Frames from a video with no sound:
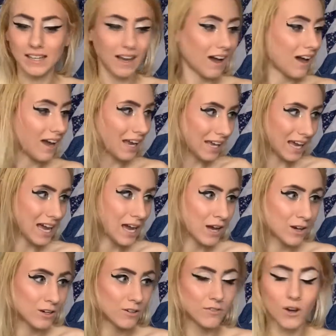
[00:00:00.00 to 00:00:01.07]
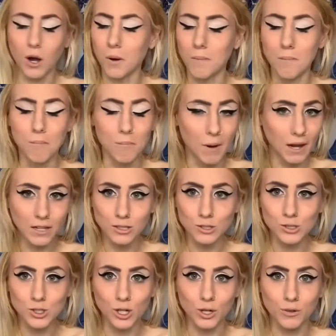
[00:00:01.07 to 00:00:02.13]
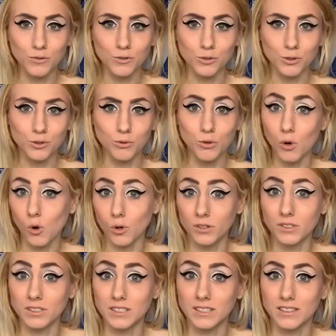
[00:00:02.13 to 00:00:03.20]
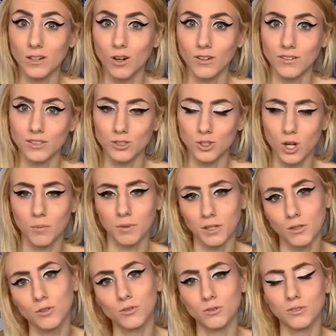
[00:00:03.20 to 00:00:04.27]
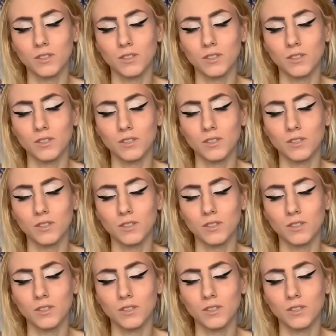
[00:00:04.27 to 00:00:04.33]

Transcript: I have a bunch of new quarantine online shopping clothes